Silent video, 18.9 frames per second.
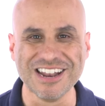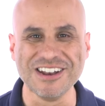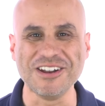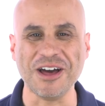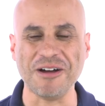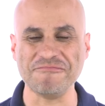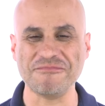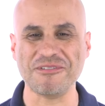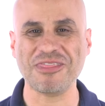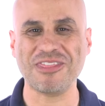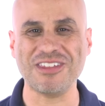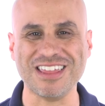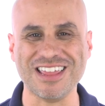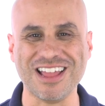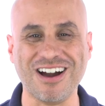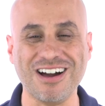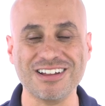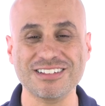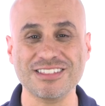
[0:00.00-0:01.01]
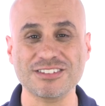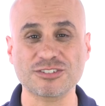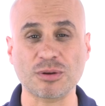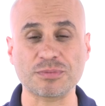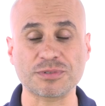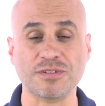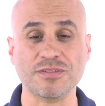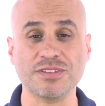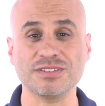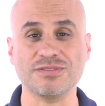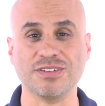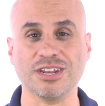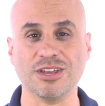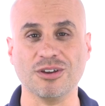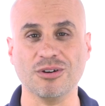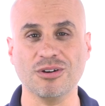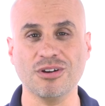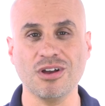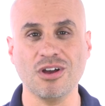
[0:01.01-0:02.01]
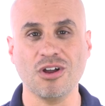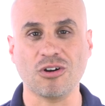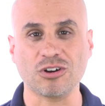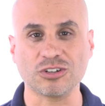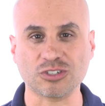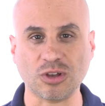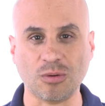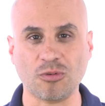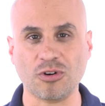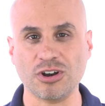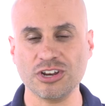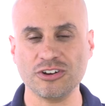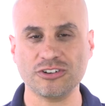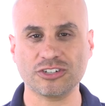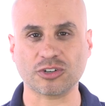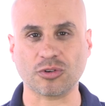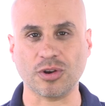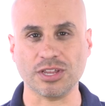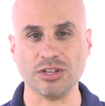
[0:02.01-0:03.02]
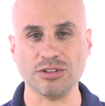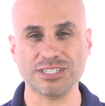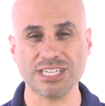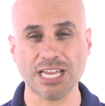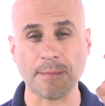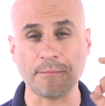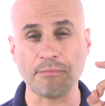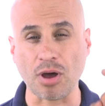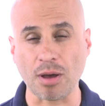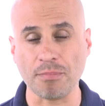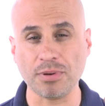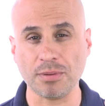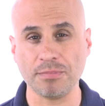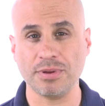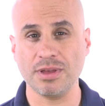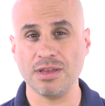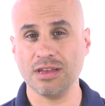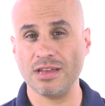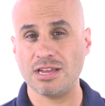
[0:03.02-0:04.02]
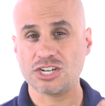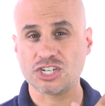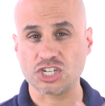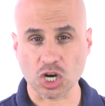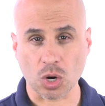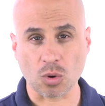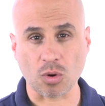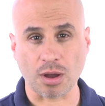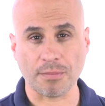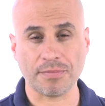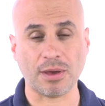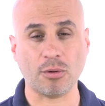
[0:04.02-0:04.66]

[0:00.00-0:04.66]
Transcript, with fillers: Number three, on the description of this video, somewhere on your screen, you'll see a pop-up show up